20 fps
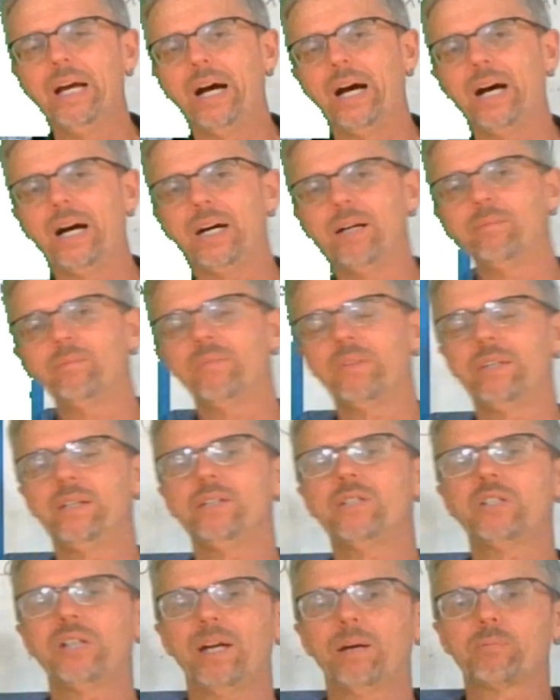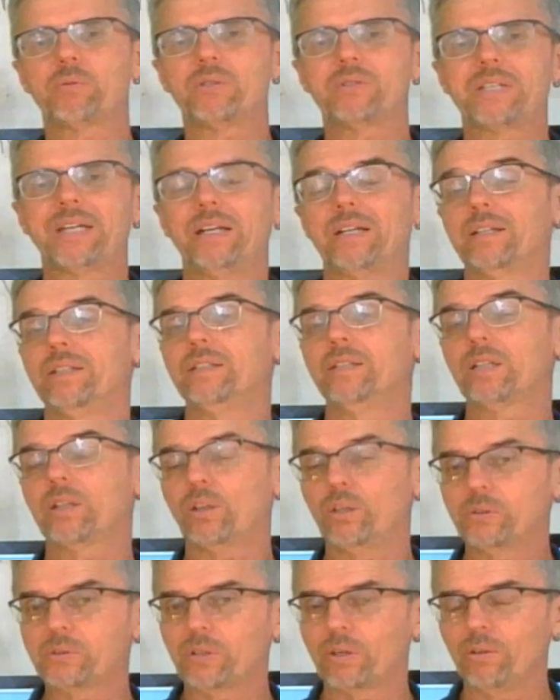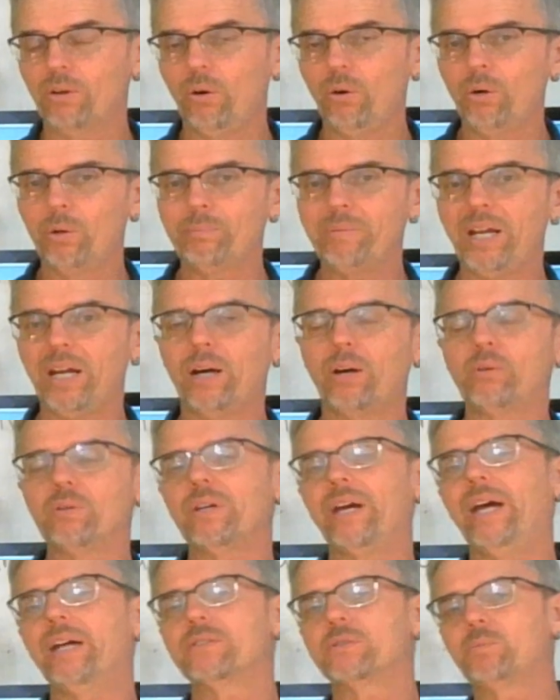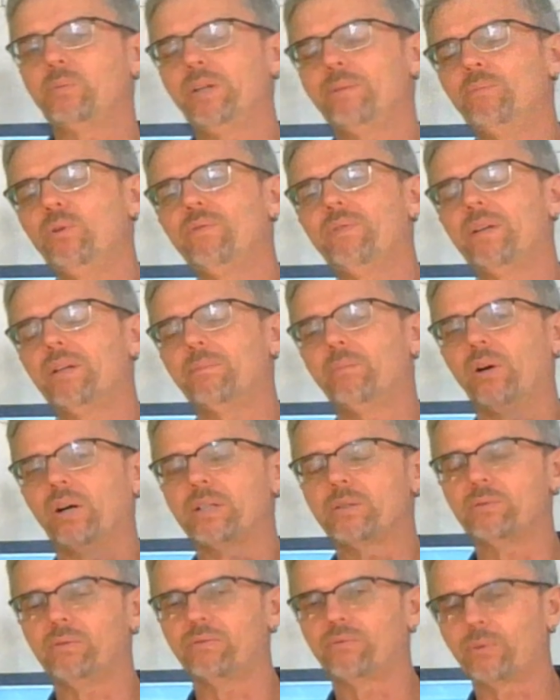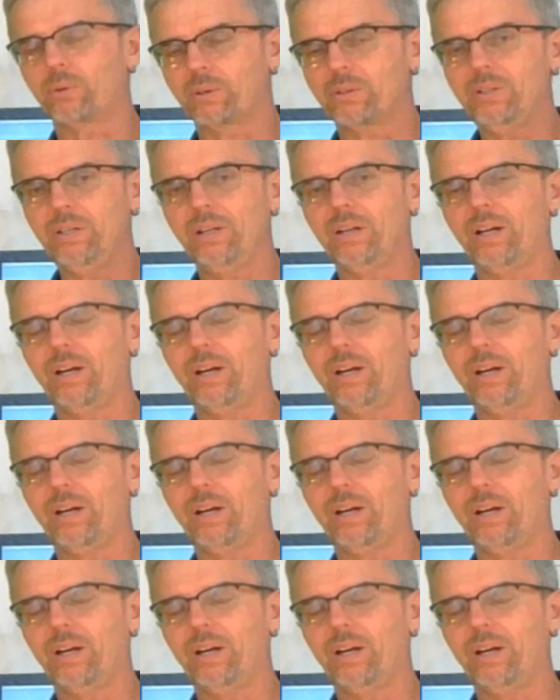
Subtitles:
The chapter is getting a little closer to home now as we move into Module 14.